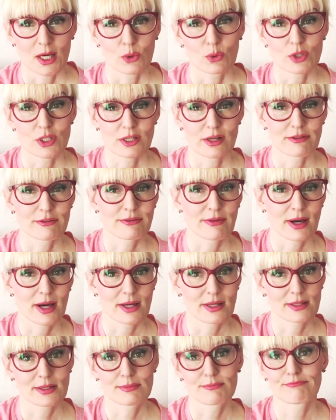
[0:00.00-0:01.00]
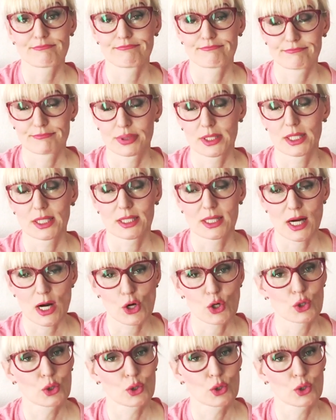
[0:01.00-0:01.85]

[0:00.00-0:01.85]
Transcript: which I find pretty darn